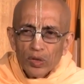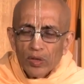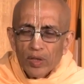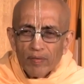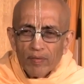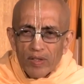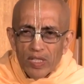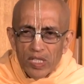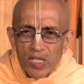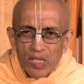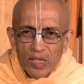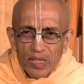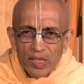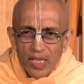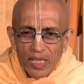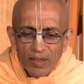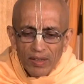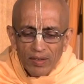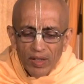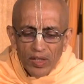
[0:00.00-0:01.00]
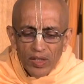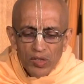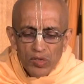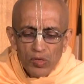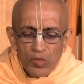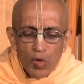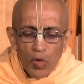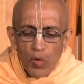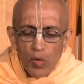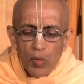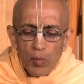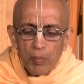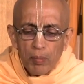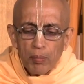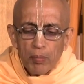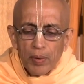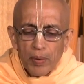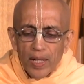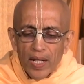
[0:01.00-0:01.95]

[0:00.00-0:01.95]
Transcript: university, there is no